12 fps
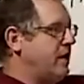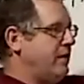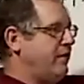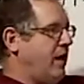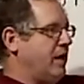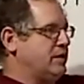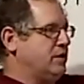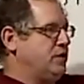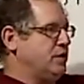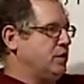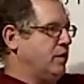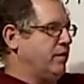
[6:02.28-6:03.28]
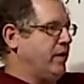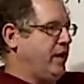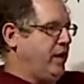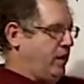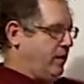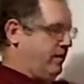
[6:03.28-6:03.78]
have oxygens over
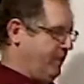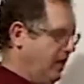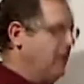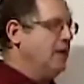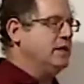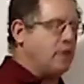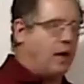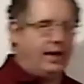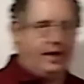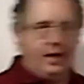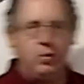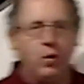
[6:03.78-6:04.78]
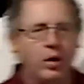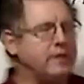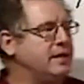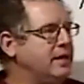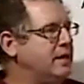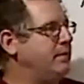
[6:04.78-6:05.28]
here. So I need one
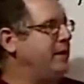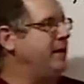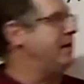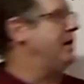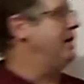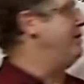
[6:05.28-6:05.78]
little bit of